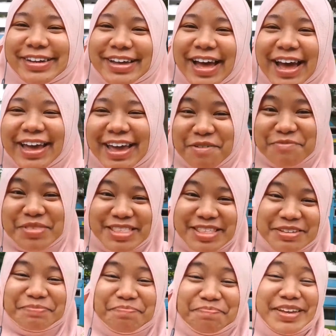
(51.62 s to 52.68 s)
I'm
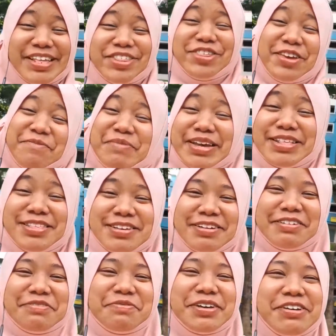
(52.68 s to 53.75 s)
still pinching
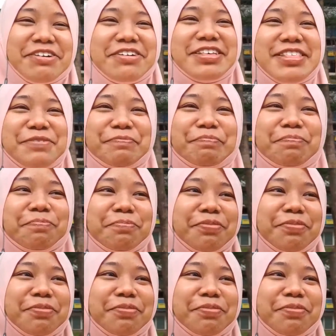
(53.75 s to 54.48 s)
myself because